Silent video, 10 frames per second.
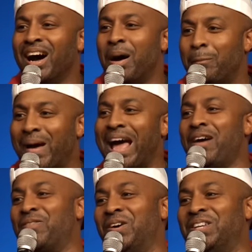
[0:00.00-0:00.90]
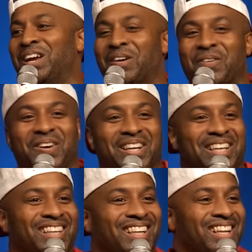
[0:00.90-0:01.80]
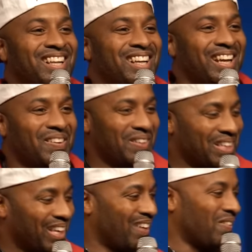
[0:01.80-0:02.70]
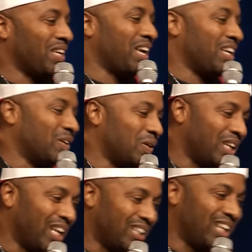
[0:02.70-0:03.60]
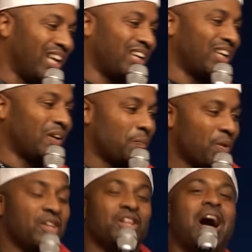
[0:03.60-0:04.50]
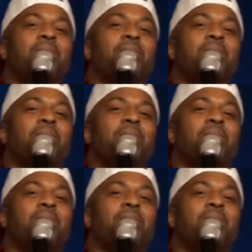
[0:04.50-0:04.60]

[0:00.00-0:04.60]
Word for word: a bath on your foot. like, we can't, we can't do it like that. Like, a, the one